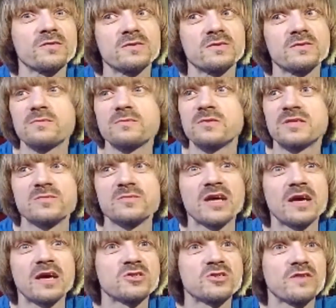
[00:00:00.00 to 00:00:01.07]
Sometimes you have to
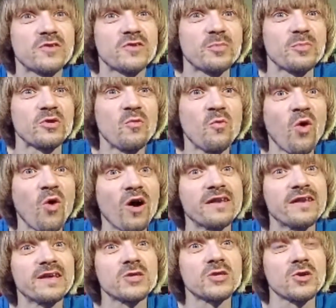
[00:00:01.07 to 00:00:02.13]
go to building 1 to get
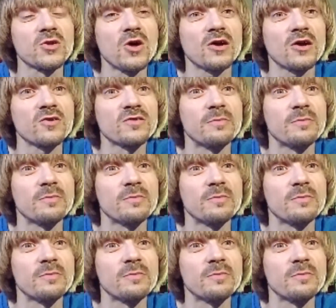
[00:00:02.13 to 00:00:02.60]
your locker,